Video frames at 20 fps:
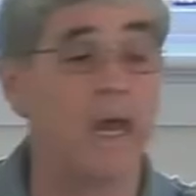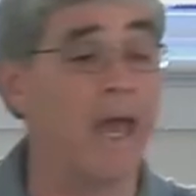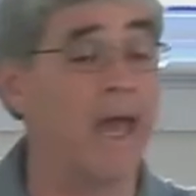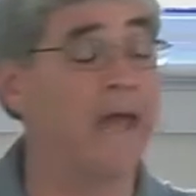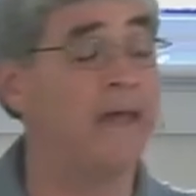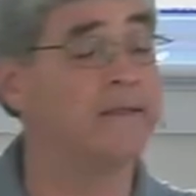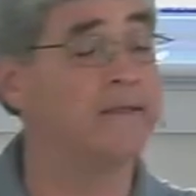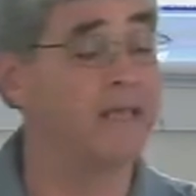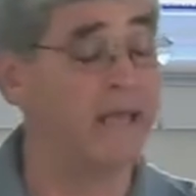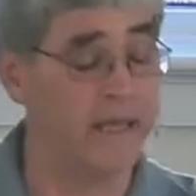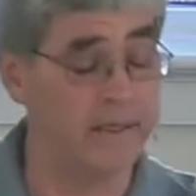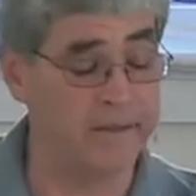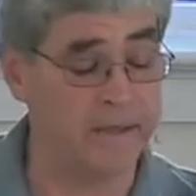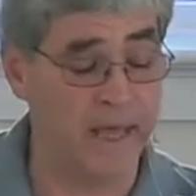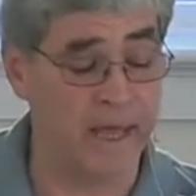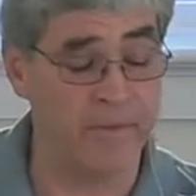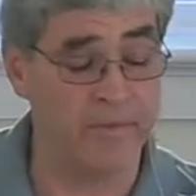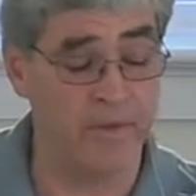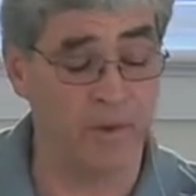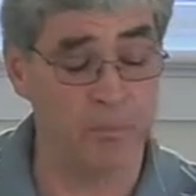
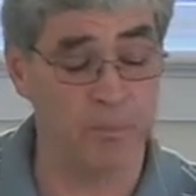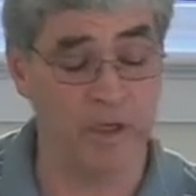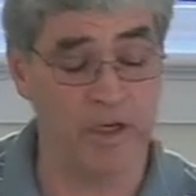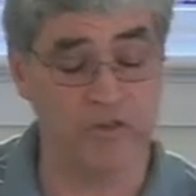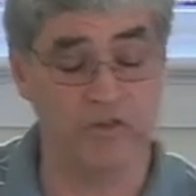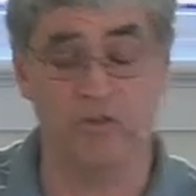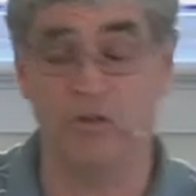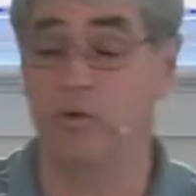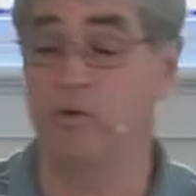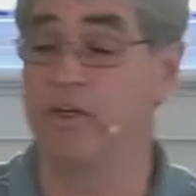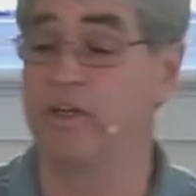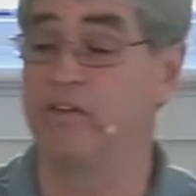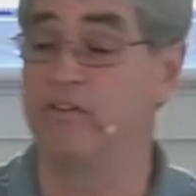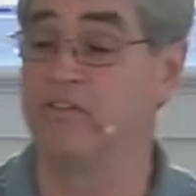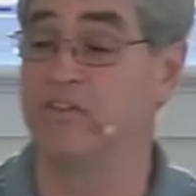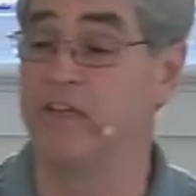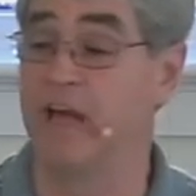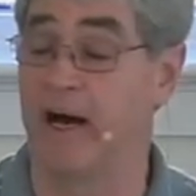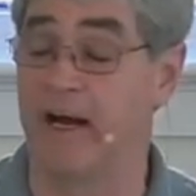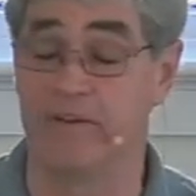And the picture is
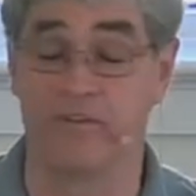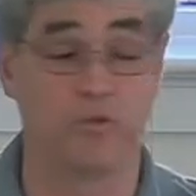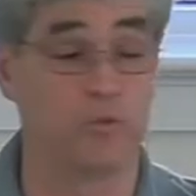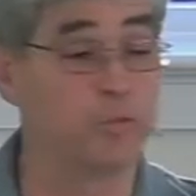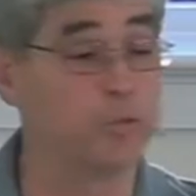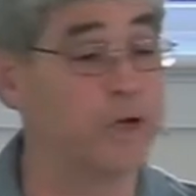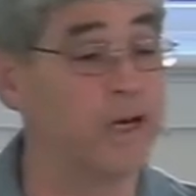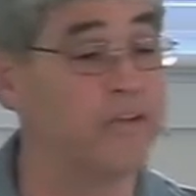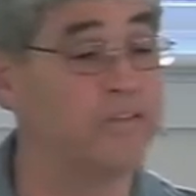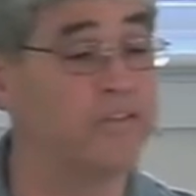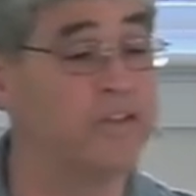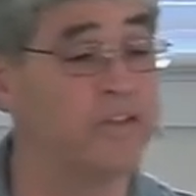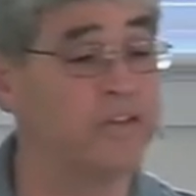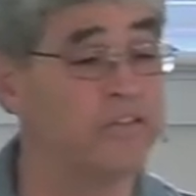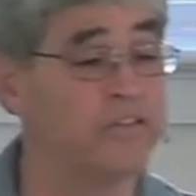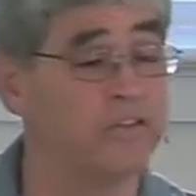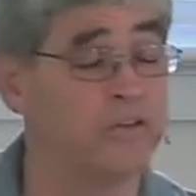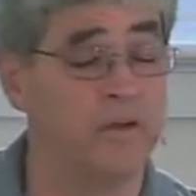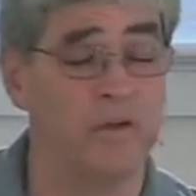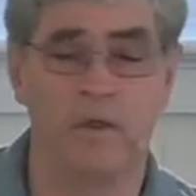God's
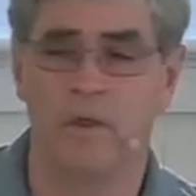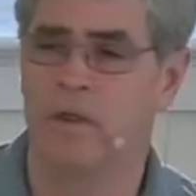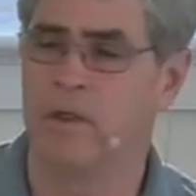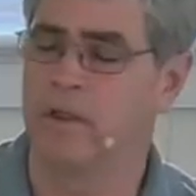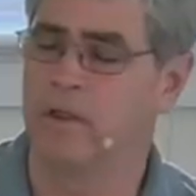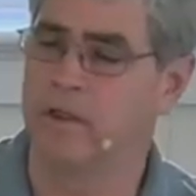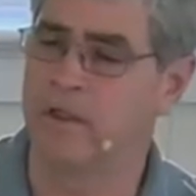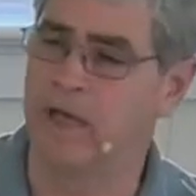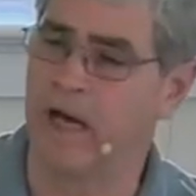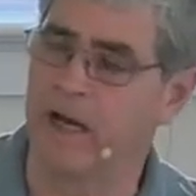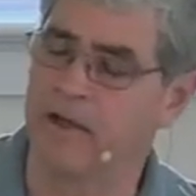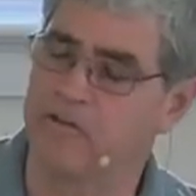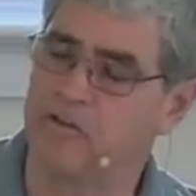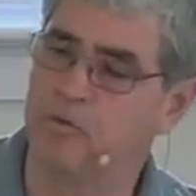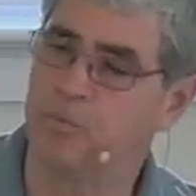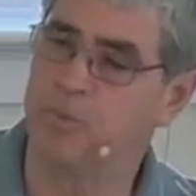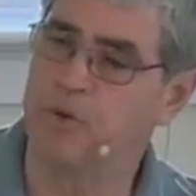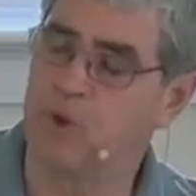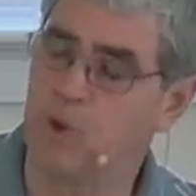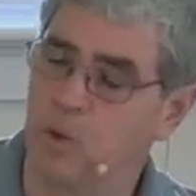presence,
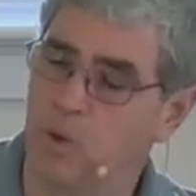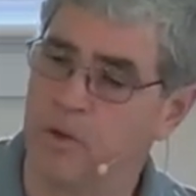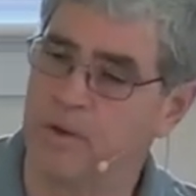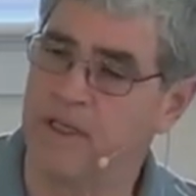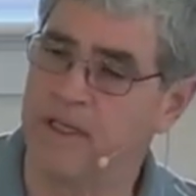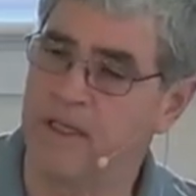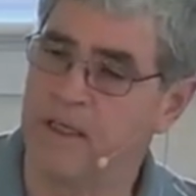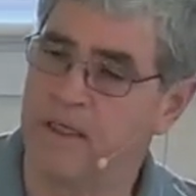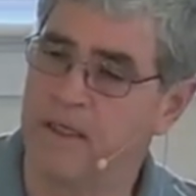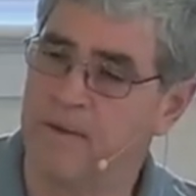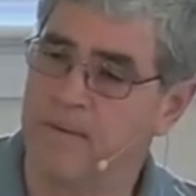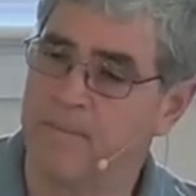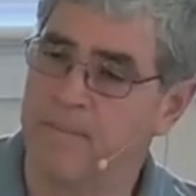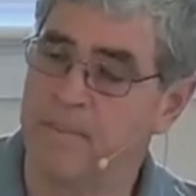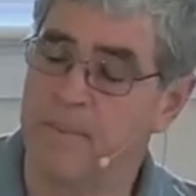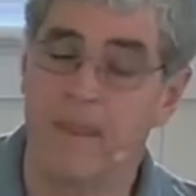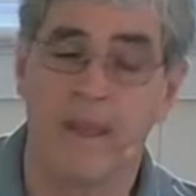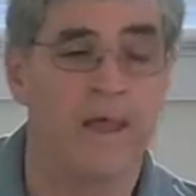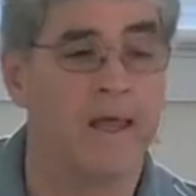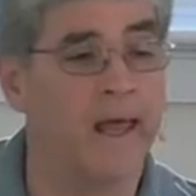God's purity,
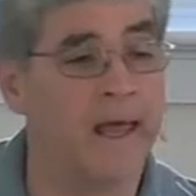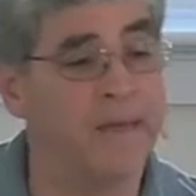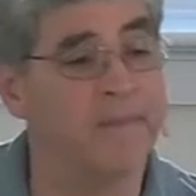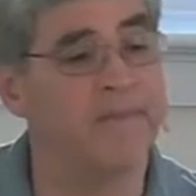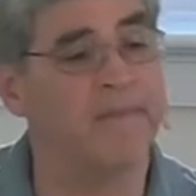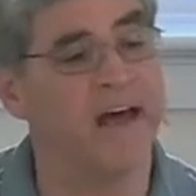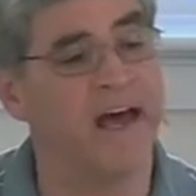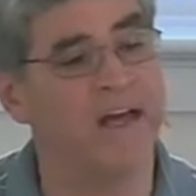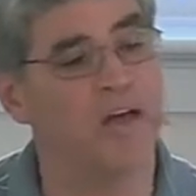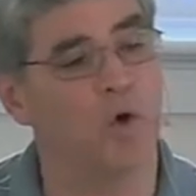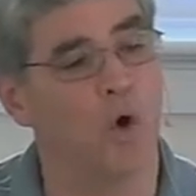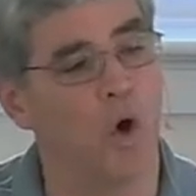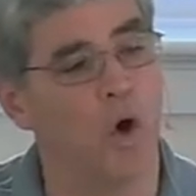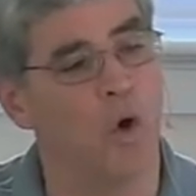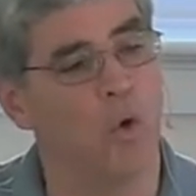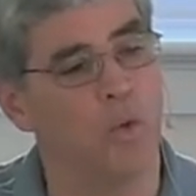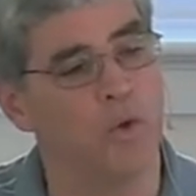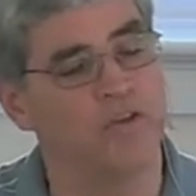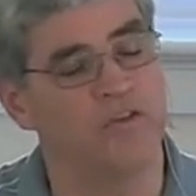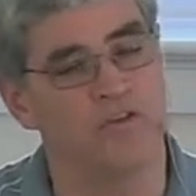and that
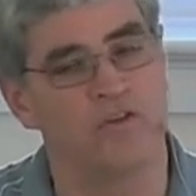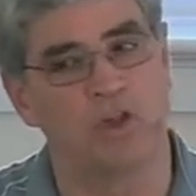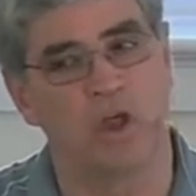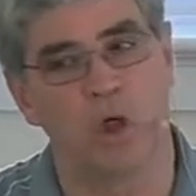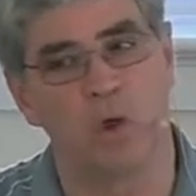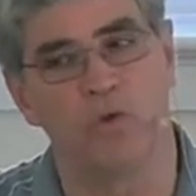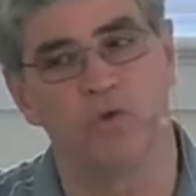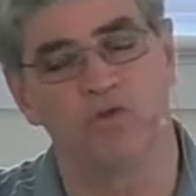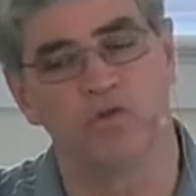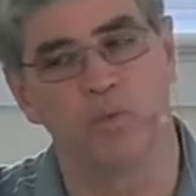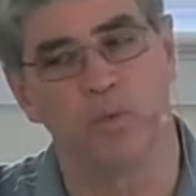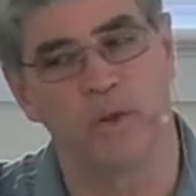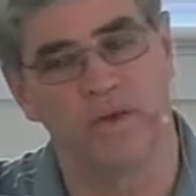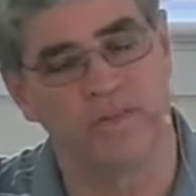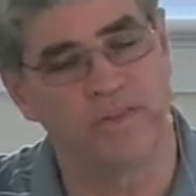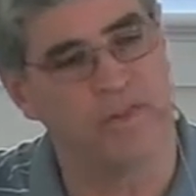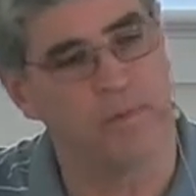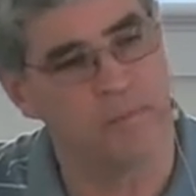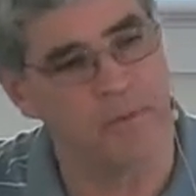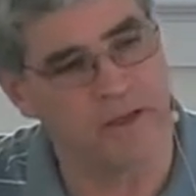always goes
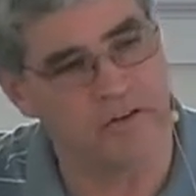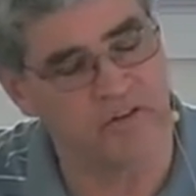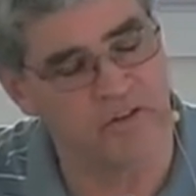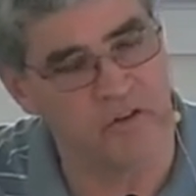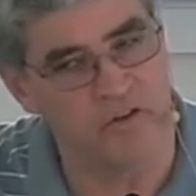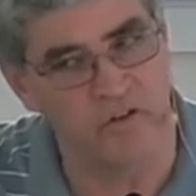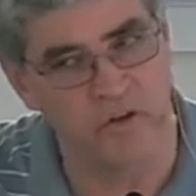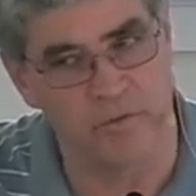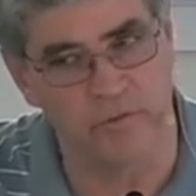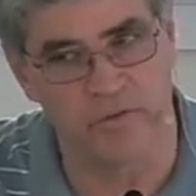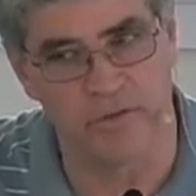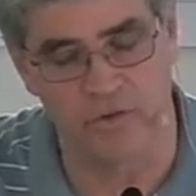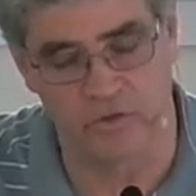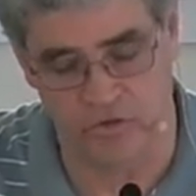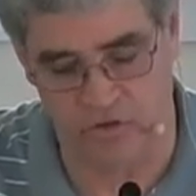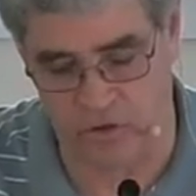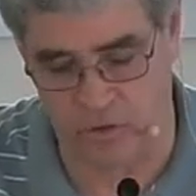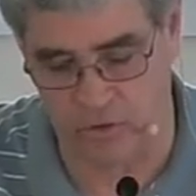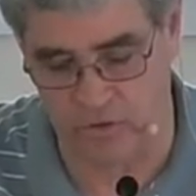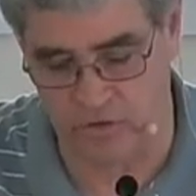with the message of the
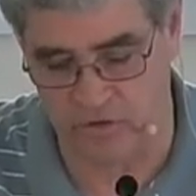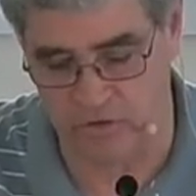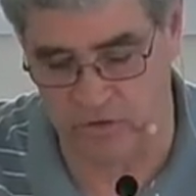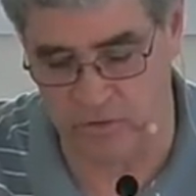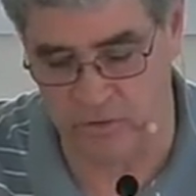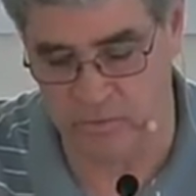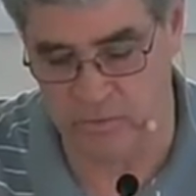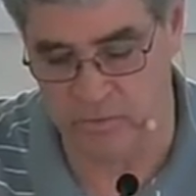church.